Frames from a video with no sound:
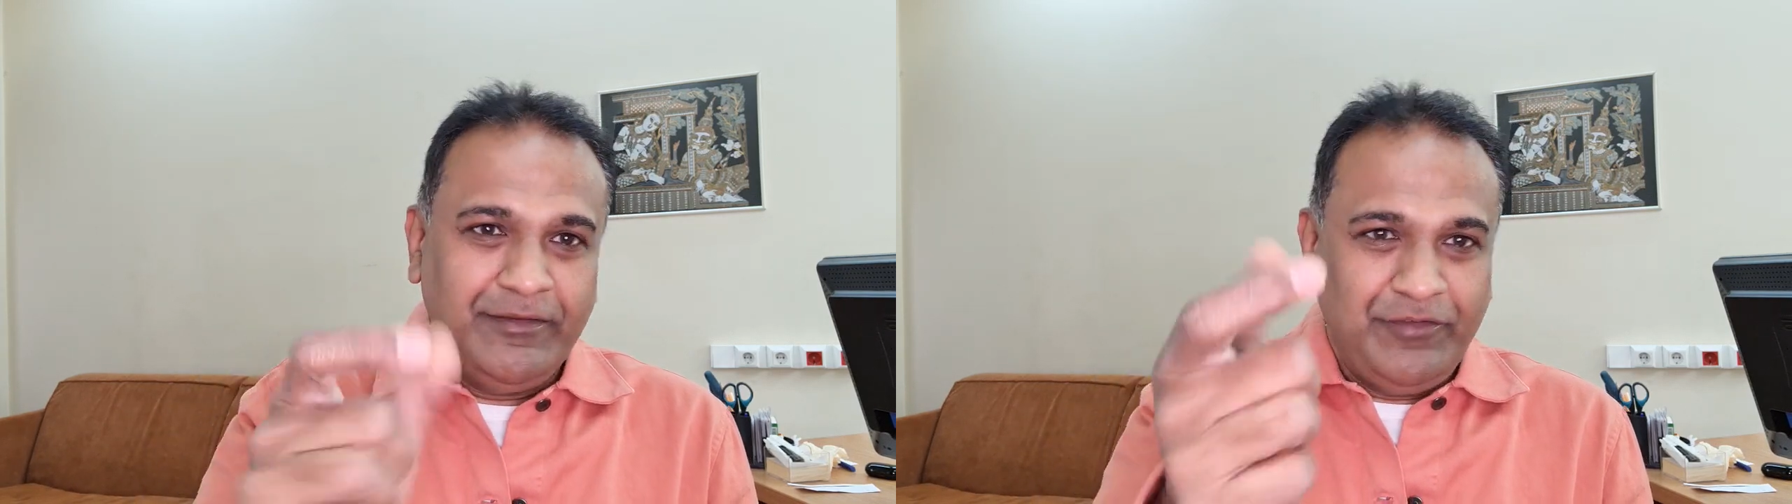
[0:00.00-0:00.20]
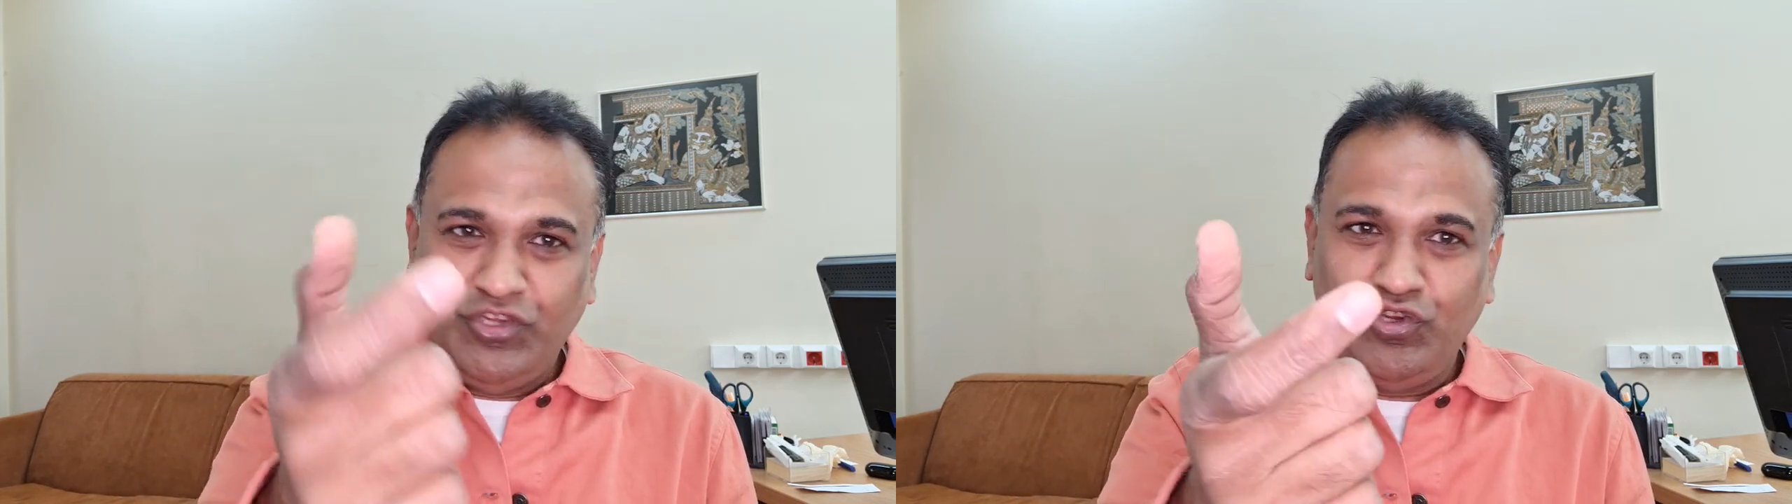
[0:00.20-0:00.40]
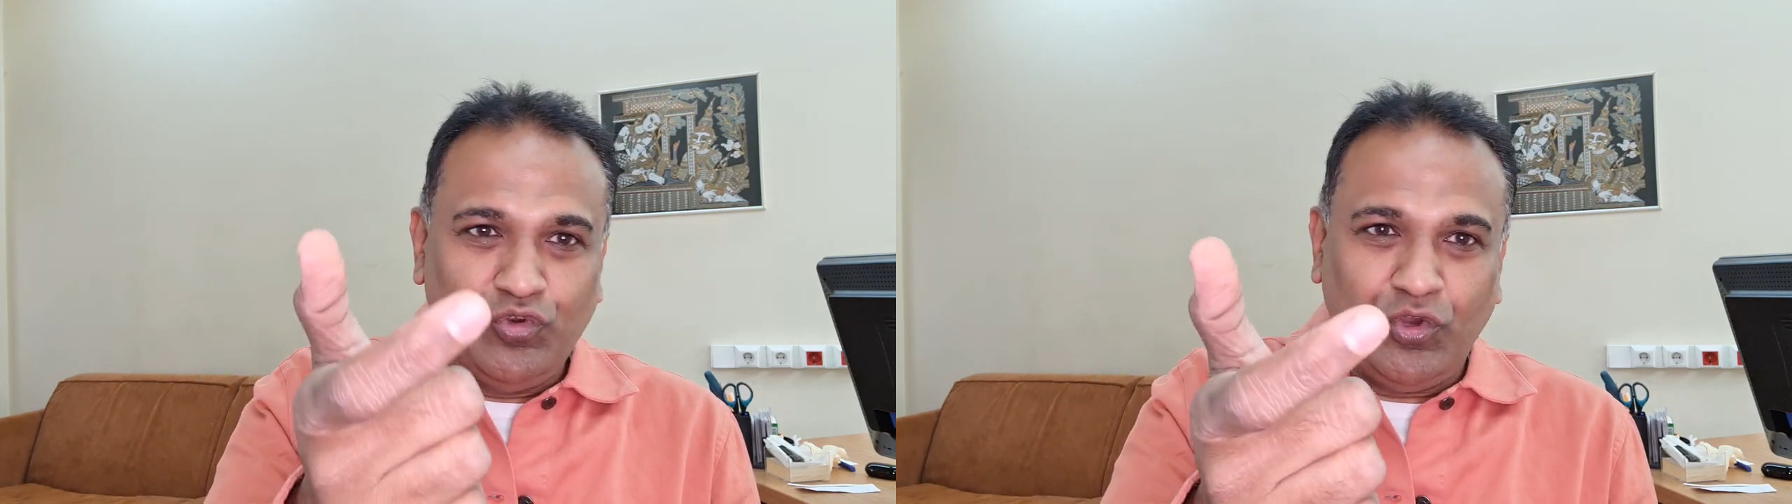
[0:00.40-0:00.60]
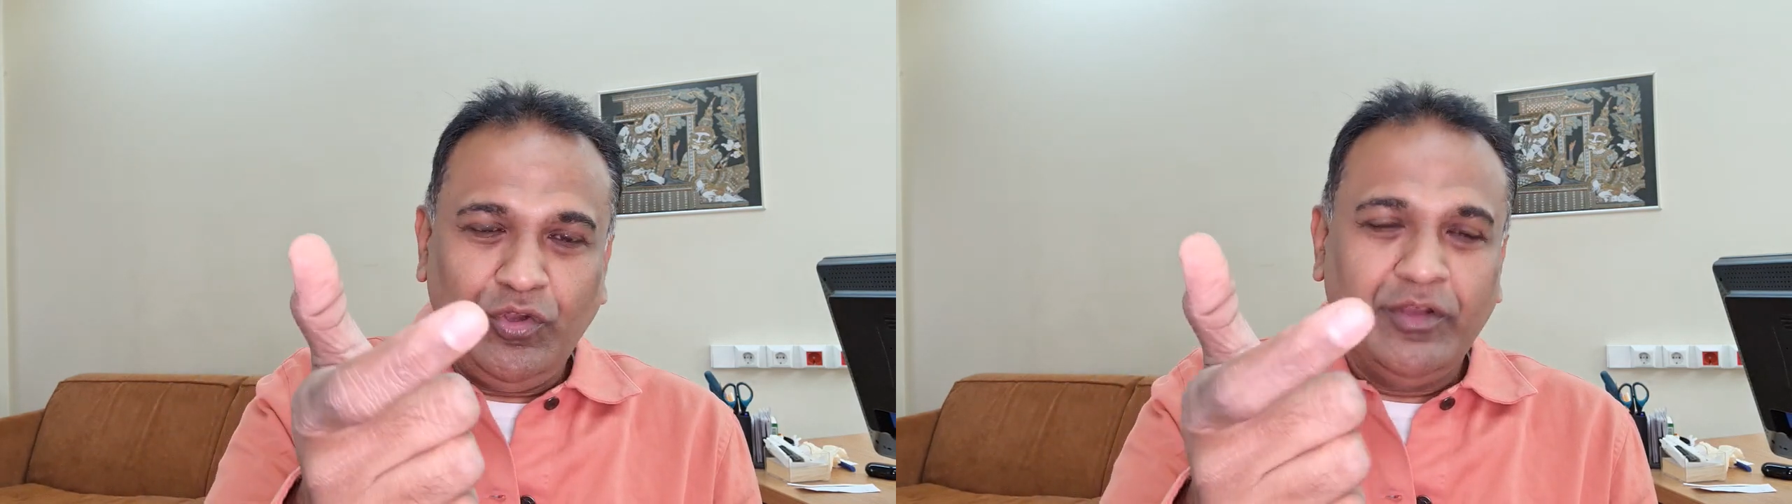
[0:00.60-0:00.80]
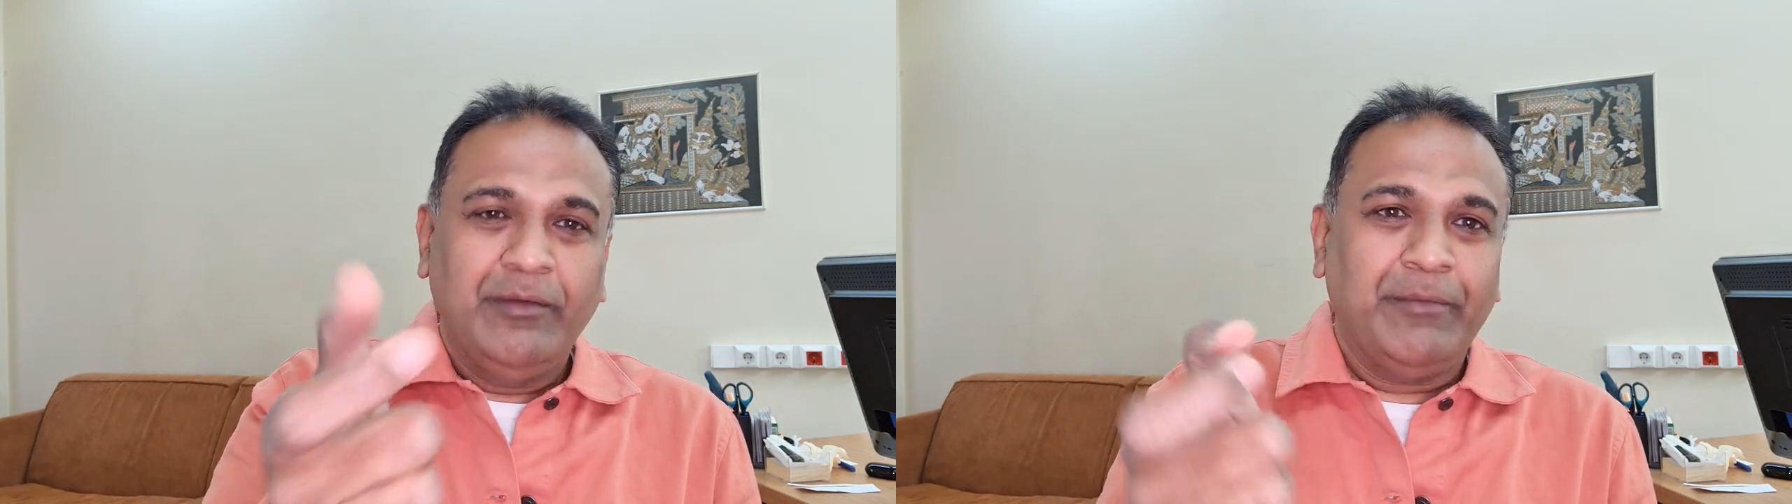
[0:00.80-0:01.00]
which you
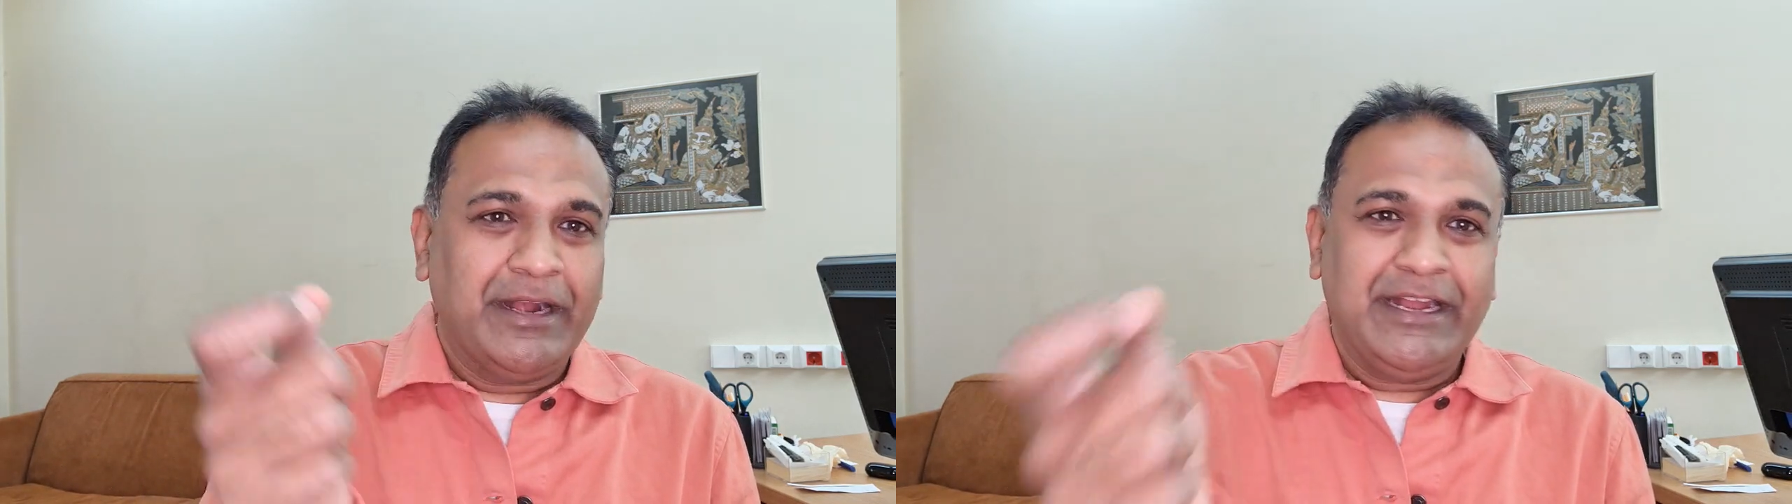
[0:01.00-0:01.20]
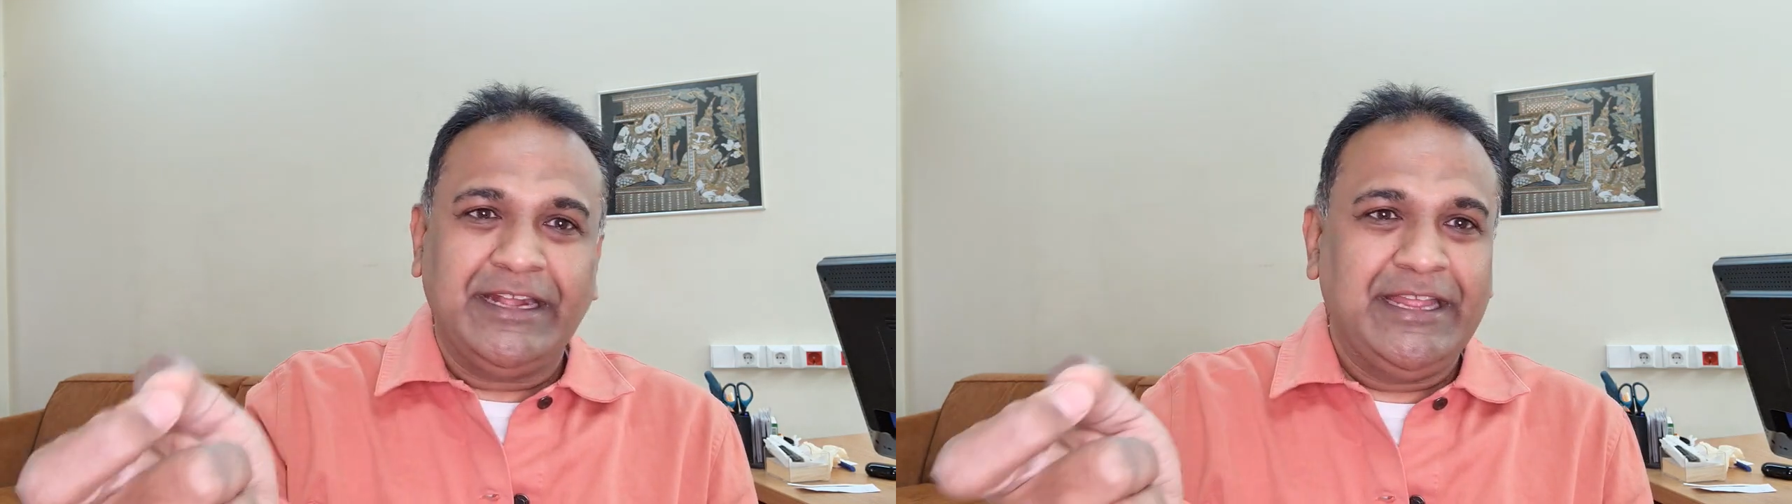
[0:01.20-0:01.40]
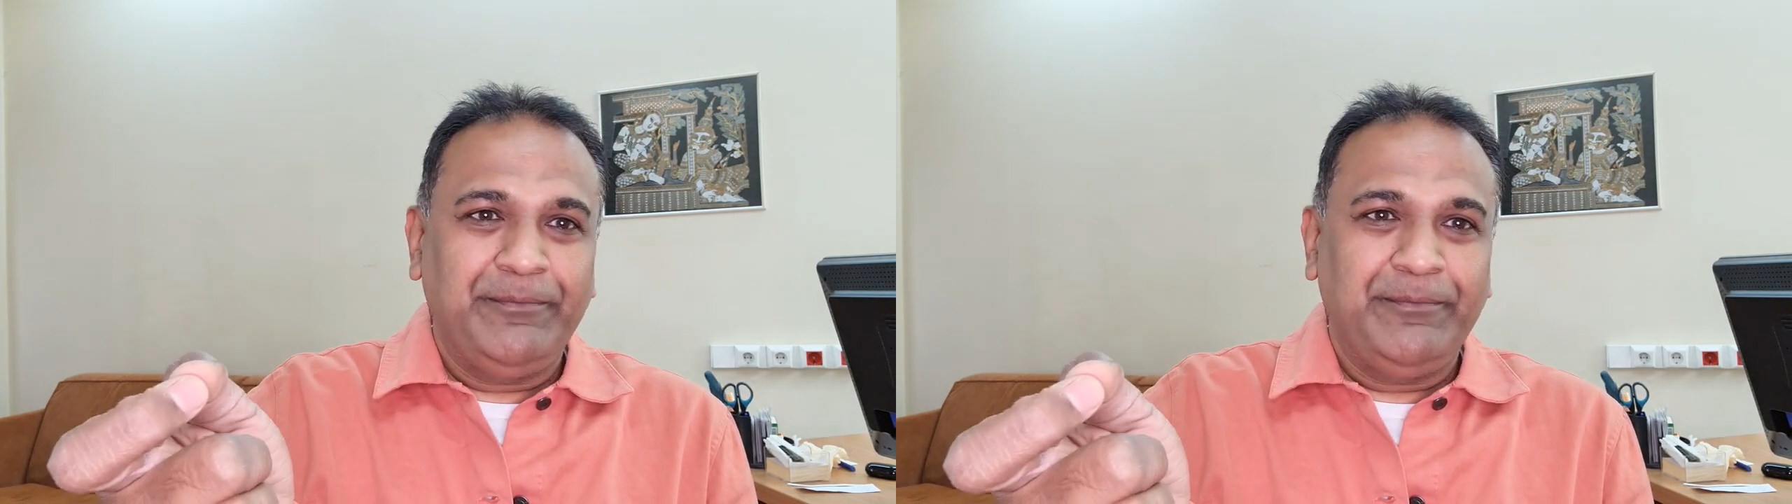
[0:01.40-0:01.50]
know, market